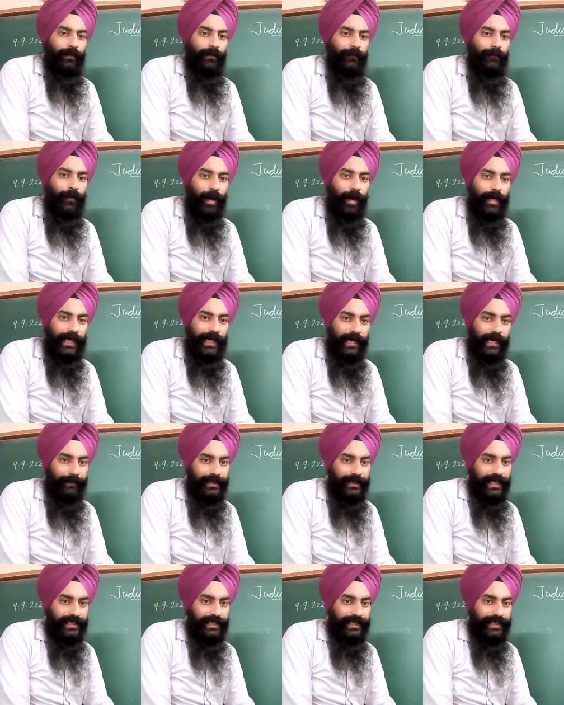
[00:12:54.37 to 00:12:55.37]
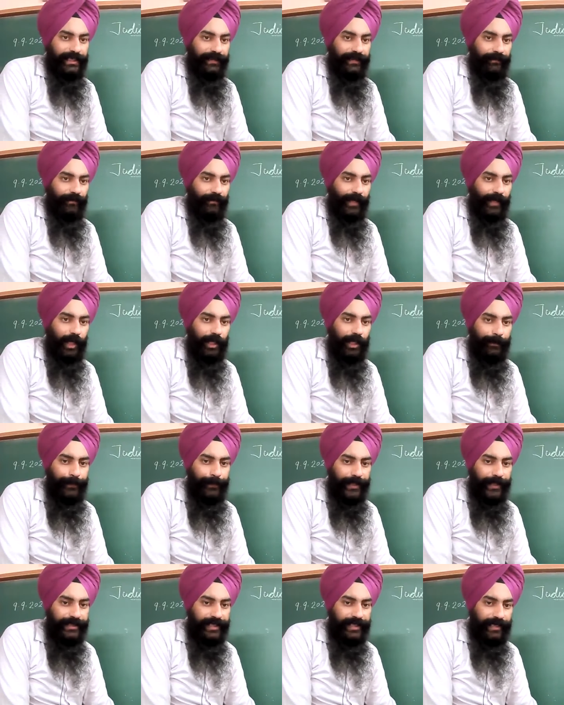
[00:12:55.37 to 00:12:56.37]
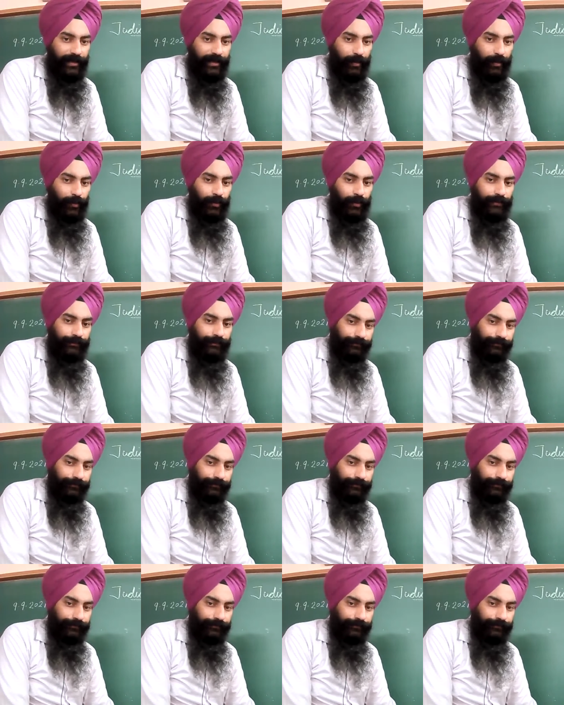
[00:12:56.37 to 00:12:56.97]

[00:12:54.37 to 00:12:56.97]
for emergency or President rule.